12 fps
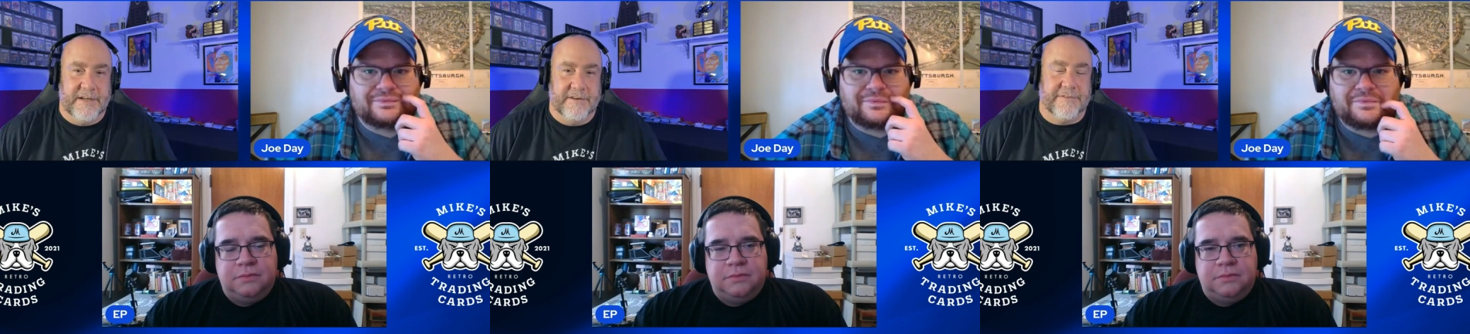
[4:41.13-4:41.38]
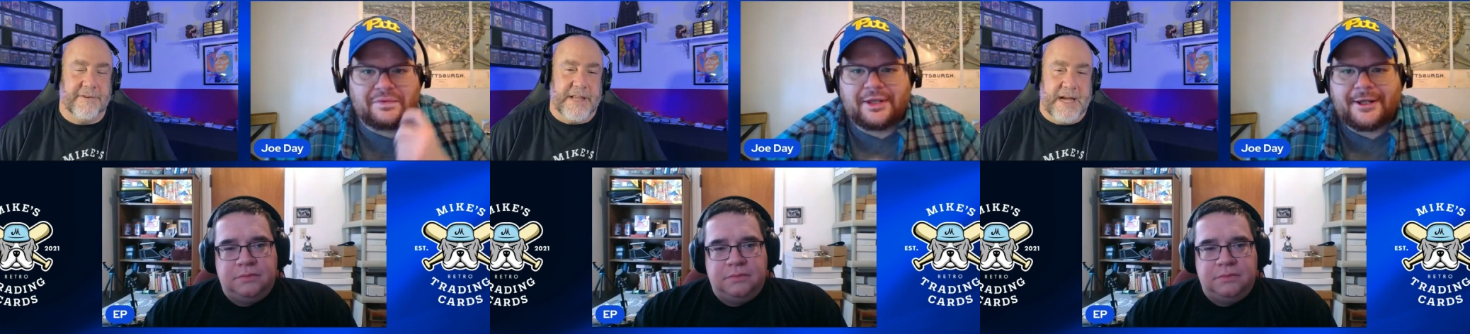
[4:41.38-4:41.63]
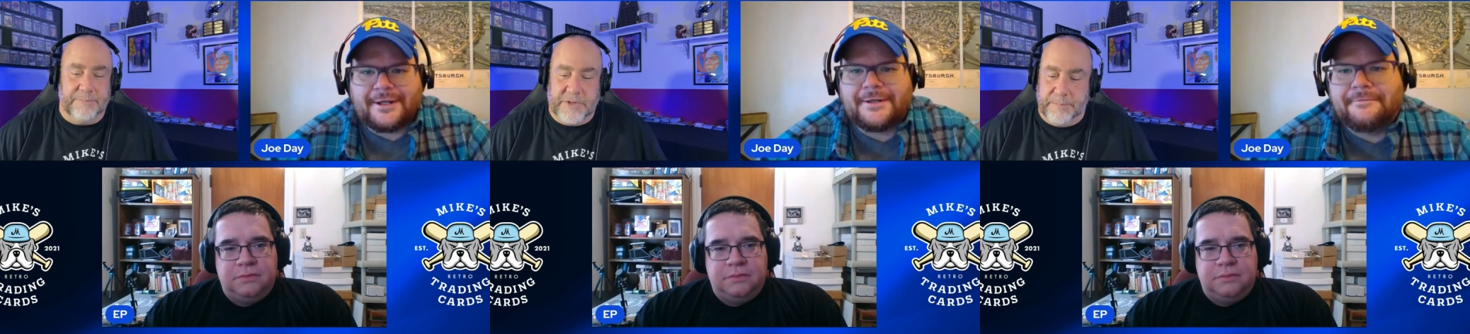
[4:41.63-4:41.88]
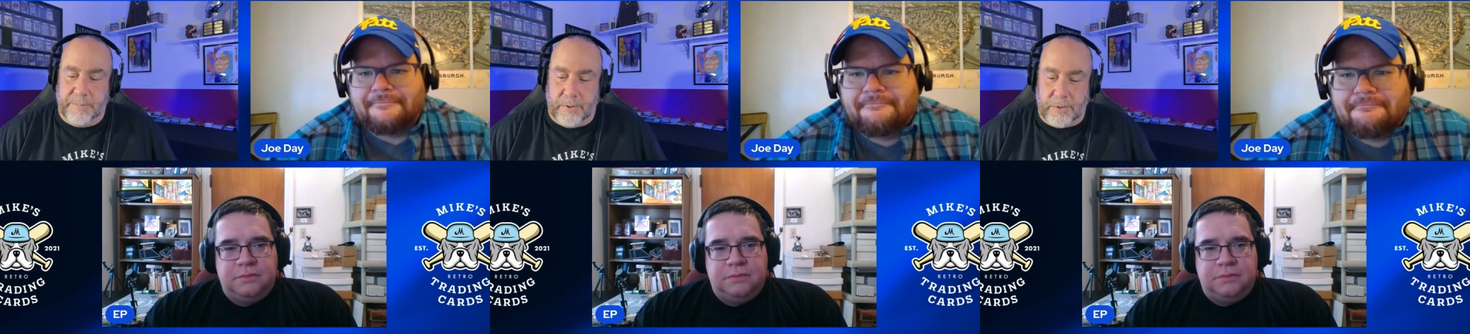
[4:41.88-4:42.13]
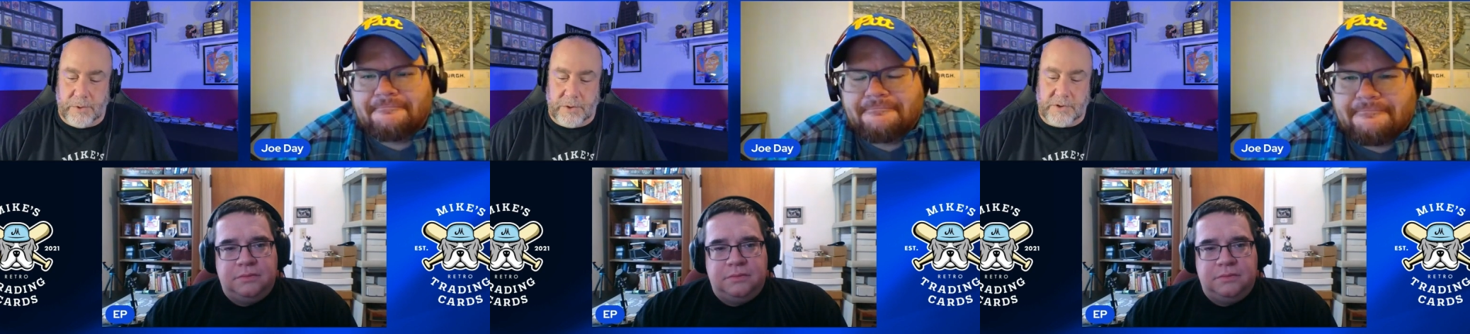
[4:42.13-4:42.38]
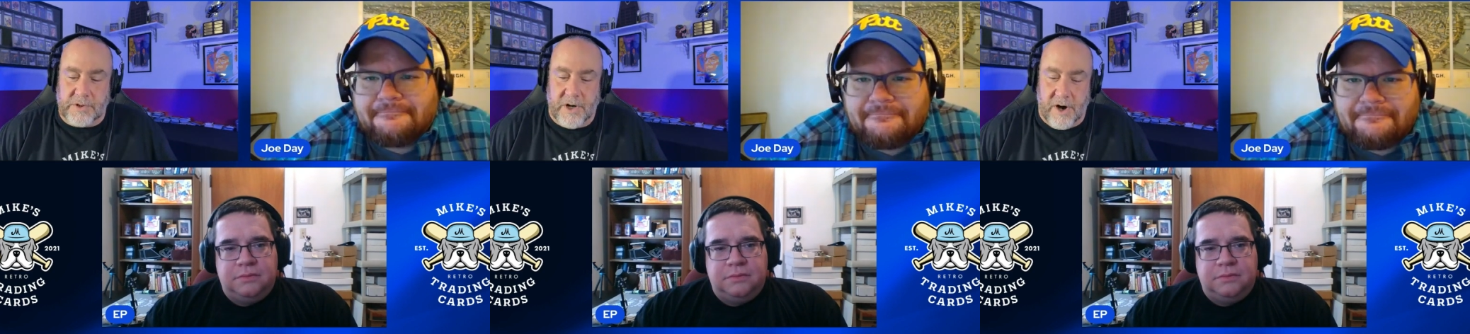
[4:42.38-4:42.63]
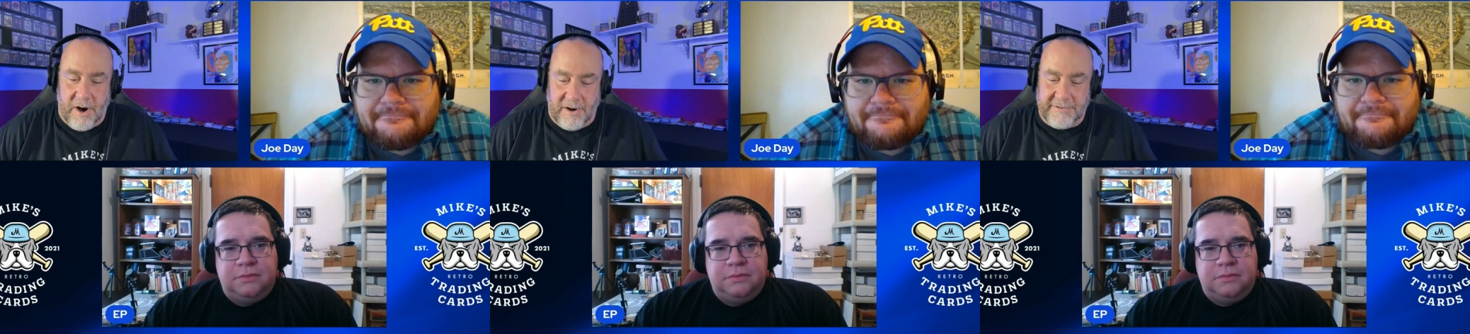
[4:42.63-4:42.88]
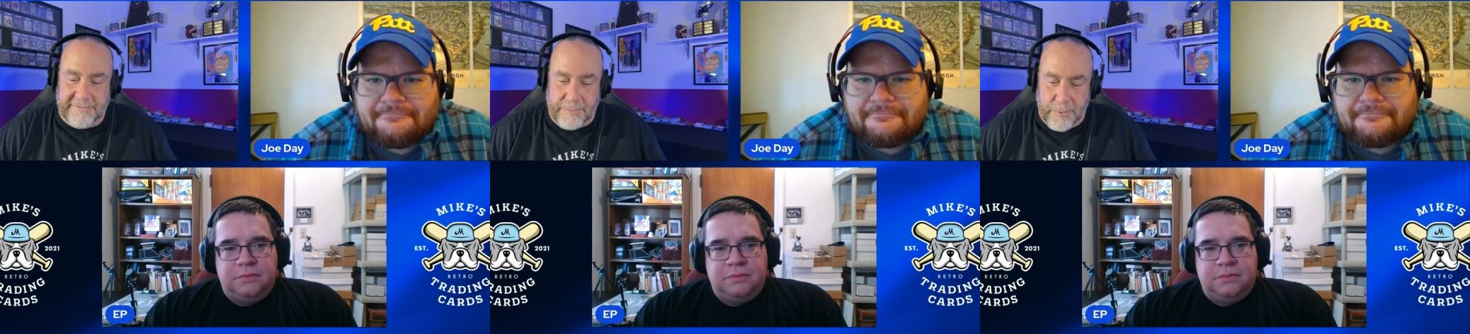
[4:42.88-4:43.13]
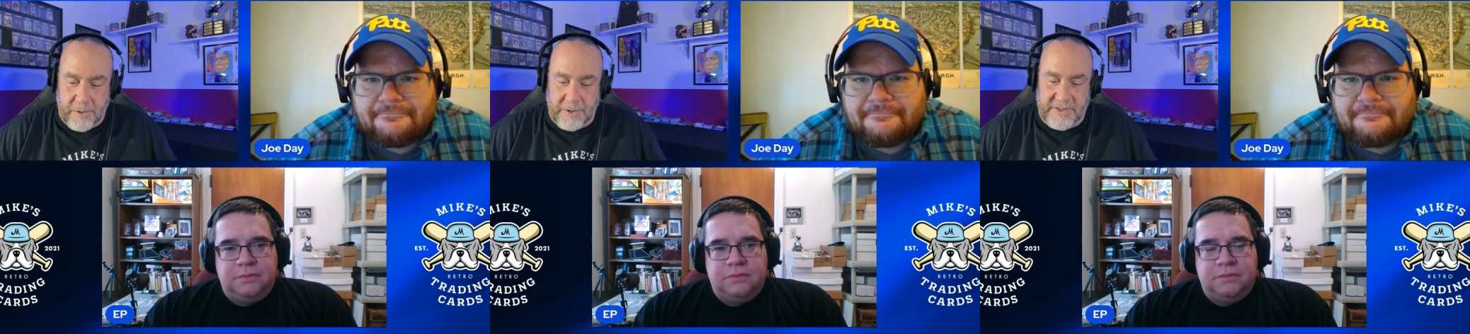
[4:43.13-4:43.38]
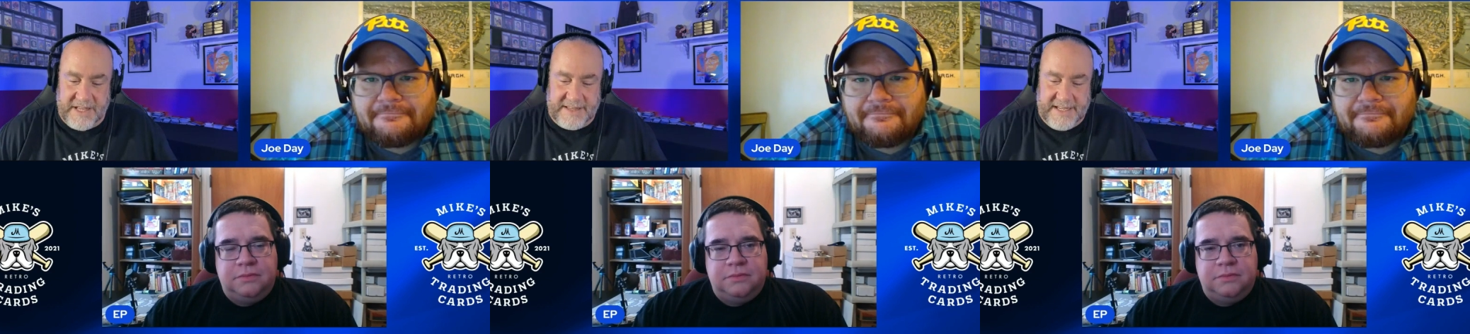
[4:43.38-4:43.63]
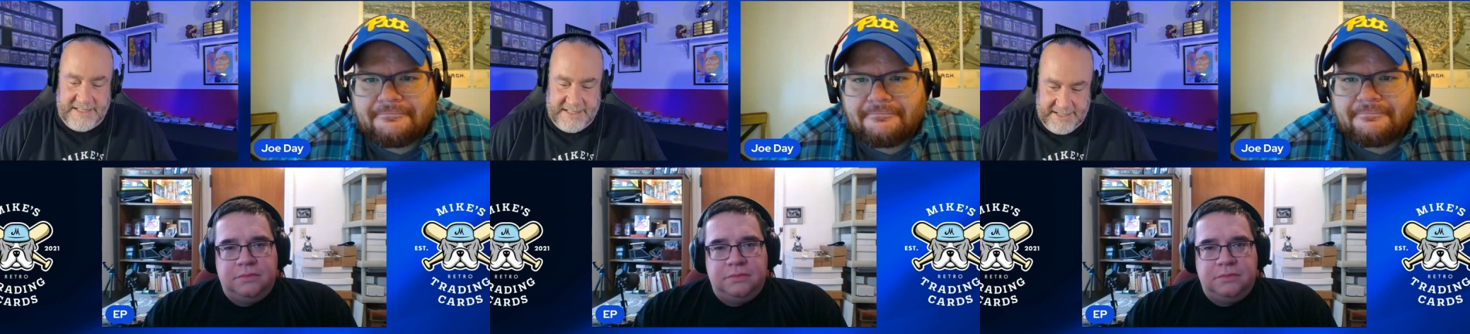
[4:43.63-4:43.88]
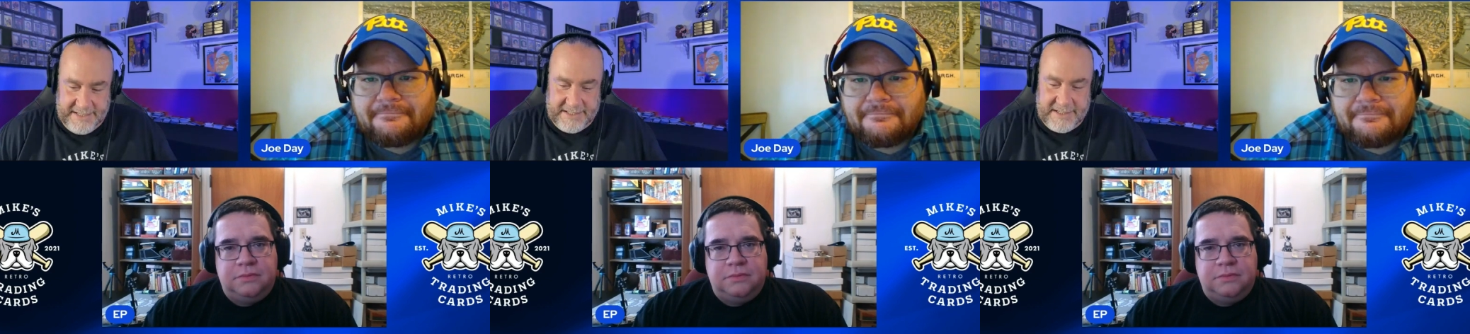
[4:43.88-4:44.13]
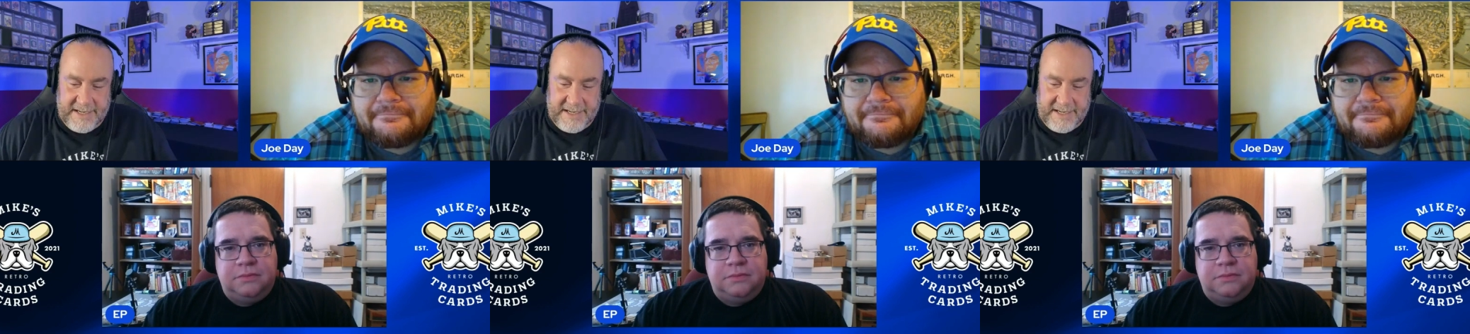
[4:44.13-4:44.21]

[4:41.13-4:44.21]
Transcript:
Speaker 1: for them to pull all four that they did.